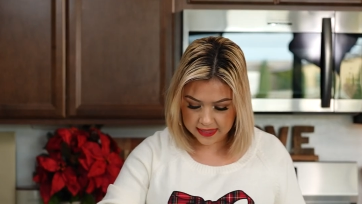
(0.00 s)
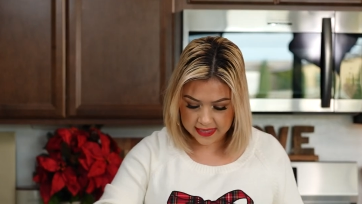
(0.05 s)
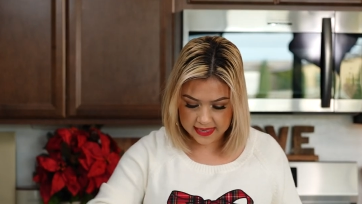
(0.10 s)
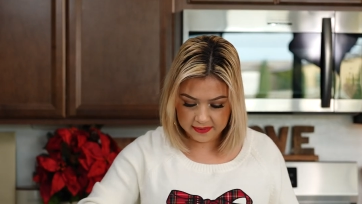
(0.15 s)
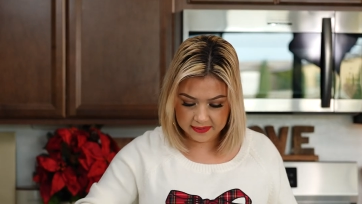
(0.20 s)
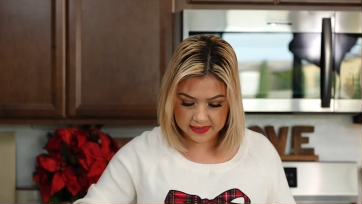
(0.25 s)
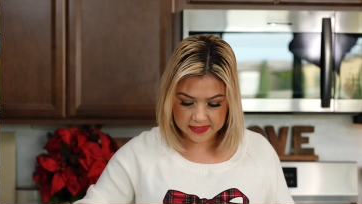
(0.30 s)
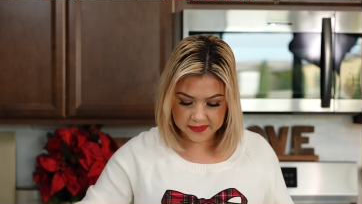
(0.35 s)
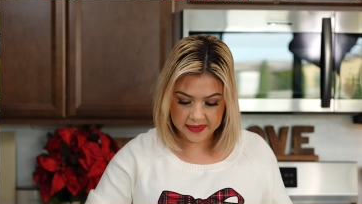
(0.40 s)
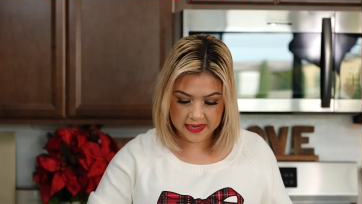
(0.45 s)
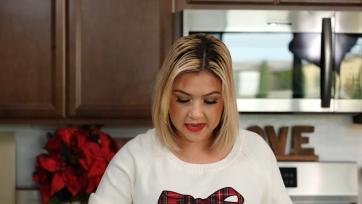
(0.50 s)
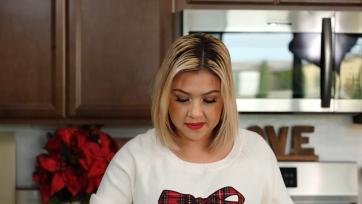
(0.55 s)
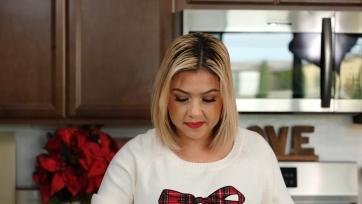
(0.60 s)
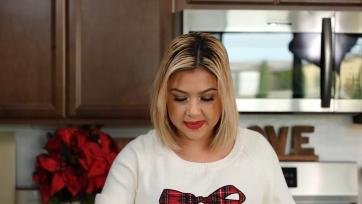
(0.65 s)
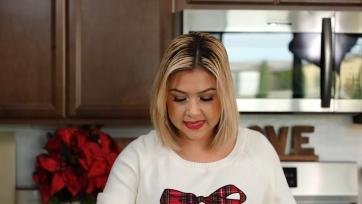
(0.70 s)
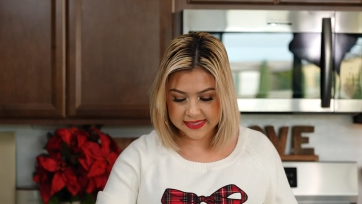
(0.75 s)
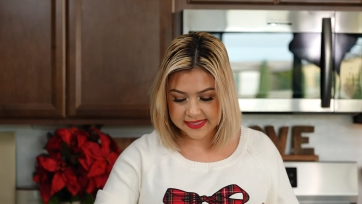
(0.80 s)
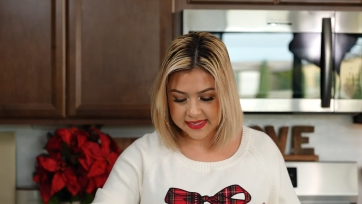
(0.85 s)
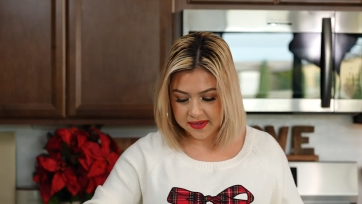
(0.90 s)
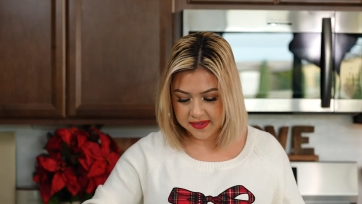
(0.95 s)
Okay, once we have
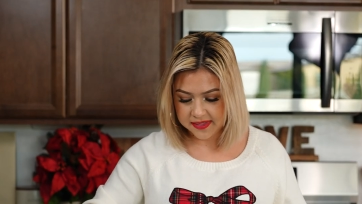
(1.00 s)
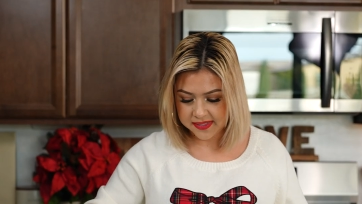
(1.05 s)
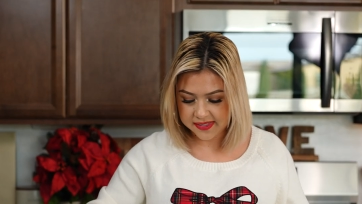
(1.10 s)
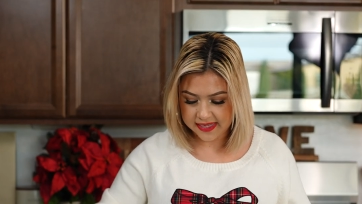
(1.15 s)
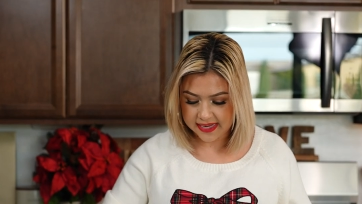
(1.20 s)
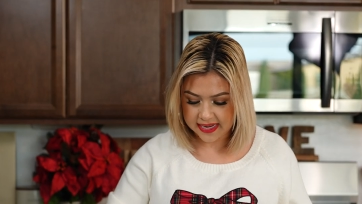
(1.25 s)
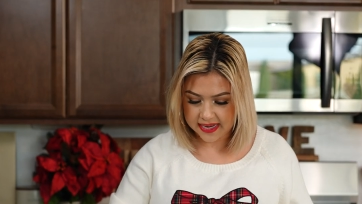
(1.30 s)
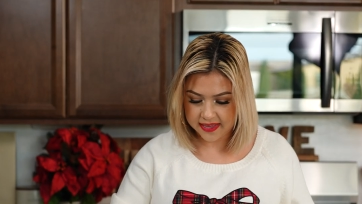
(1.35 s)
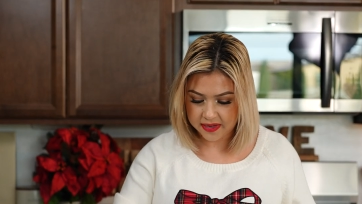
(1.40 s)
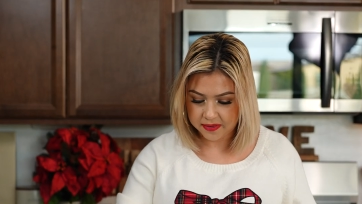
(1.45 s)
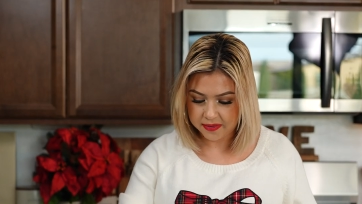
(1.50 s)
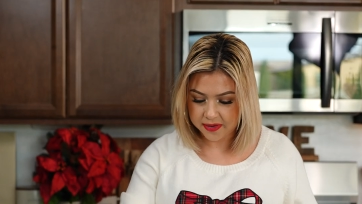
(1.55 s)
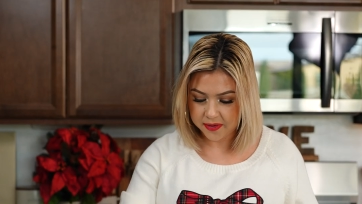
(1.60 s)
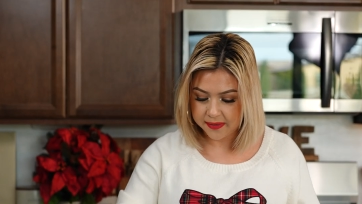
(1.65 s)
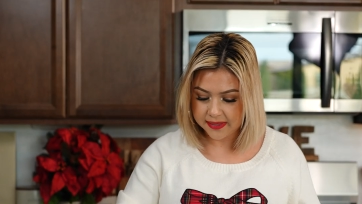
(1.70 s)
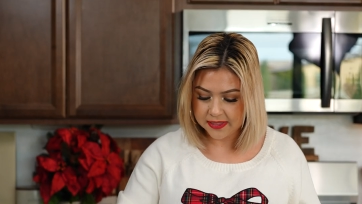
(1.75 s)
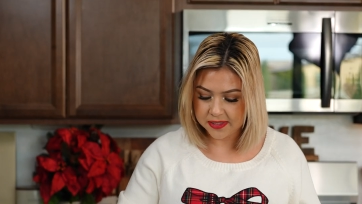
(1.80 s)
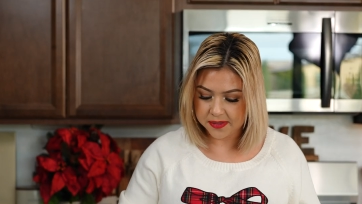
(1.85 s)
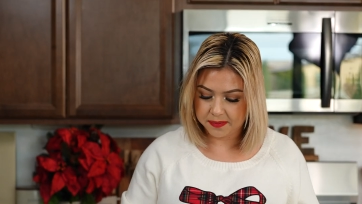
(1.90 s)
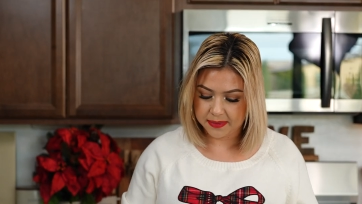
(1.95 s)
mixed it all together, we're
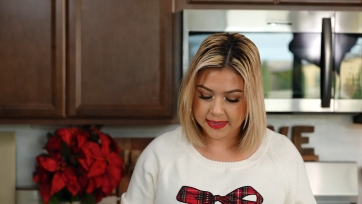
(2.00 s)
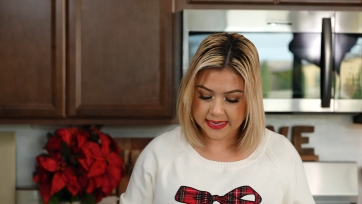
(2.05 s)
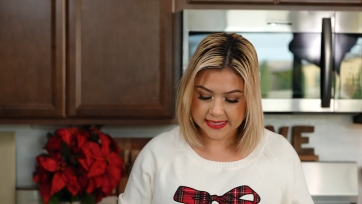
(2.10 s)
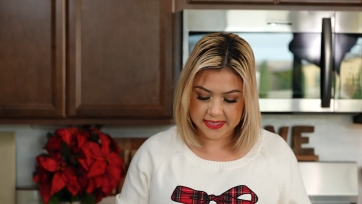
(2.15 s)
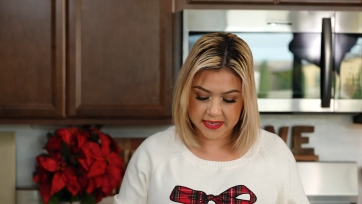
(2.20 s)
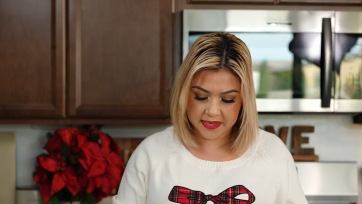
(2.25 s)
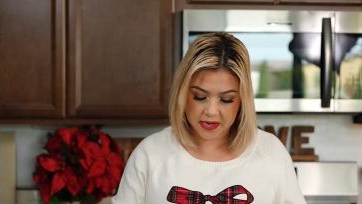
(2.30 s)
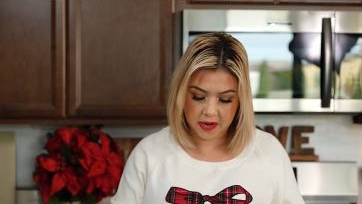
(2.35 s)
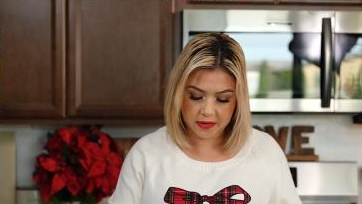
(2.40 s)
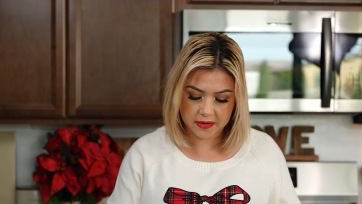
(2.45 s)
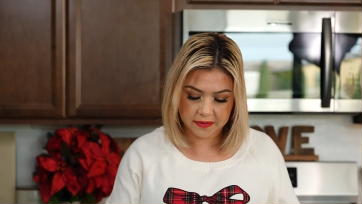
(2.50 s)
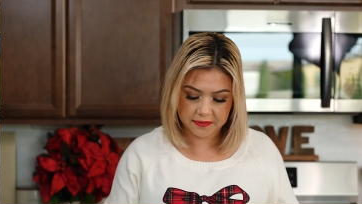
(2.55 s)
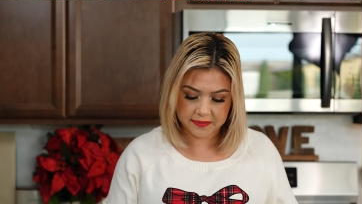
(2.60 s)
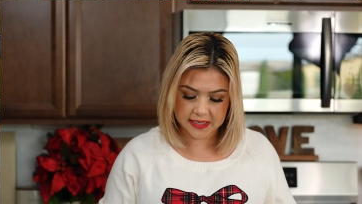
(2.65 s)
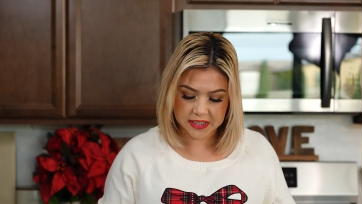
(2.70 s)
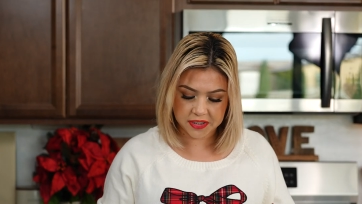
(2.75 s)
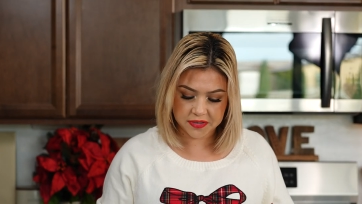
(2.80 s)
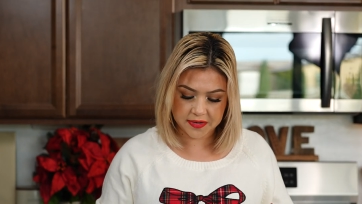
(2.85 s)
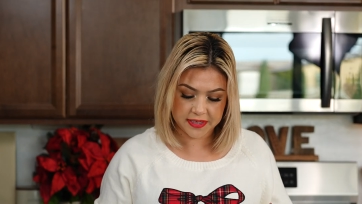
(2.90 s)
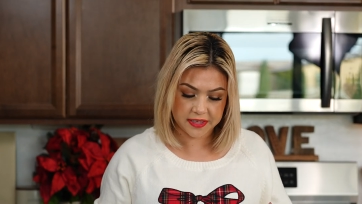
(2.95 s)
going to place it in our
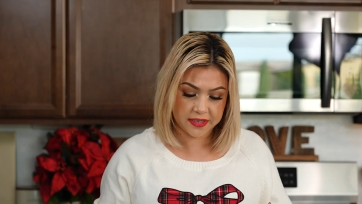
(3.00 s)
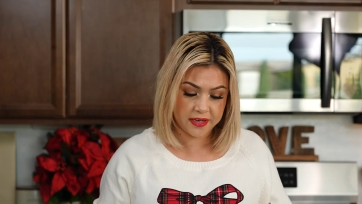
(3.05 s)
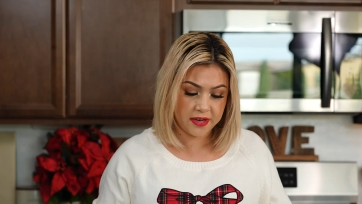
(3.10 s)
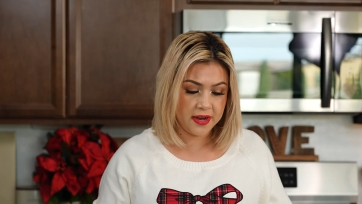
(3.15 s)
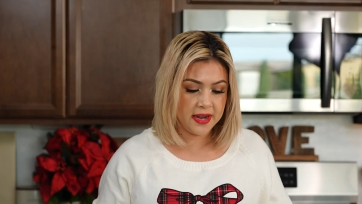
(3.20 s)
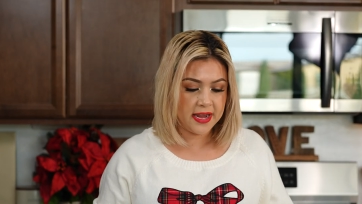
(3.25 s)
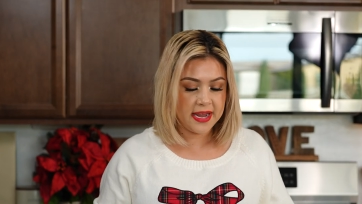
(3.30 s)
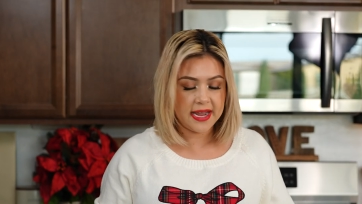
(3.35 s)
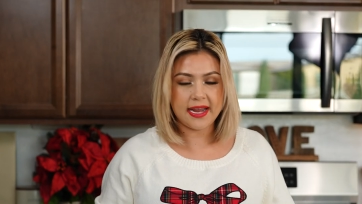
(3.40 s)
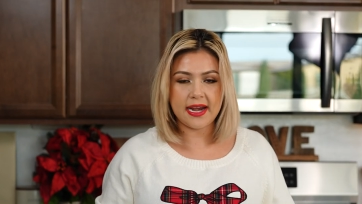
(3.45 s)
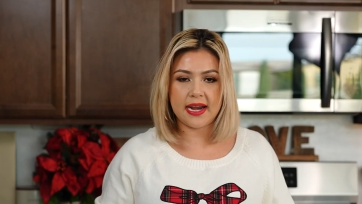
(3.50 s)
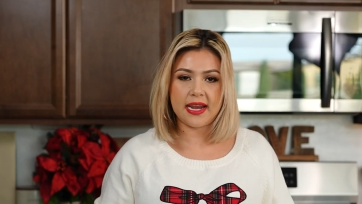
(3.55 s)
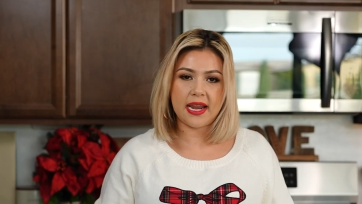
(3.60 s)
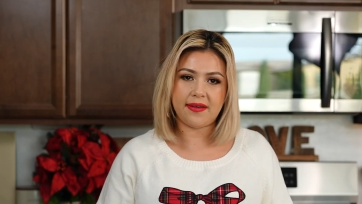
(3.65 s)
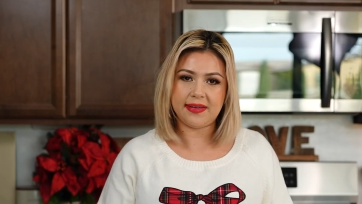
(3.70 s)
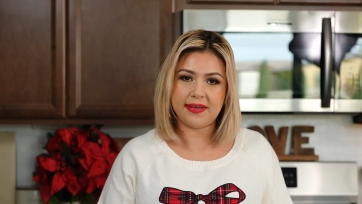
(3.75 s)
refrigerator and allow